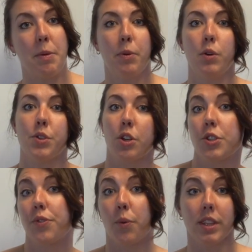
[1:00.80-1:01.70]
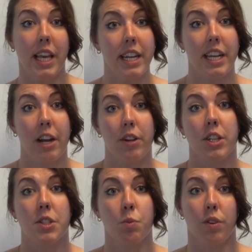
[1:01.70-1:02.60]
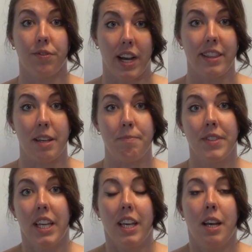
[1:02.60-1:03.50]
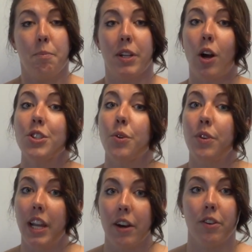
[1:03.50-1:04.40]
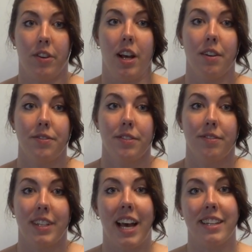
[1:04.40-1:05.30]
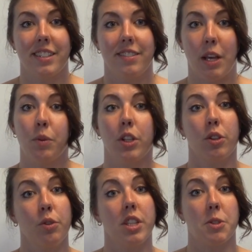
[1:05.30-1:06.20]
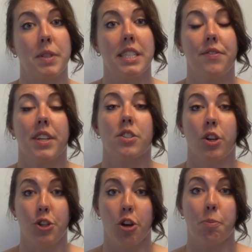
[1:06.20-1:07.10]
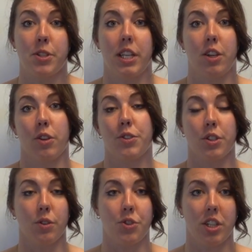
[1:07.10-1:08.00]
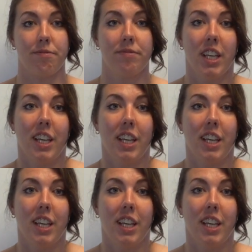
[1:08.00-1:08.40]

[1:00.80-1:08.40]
people who search for related areas will find them, but also narrow enough that they will include the specifics on your particular solution.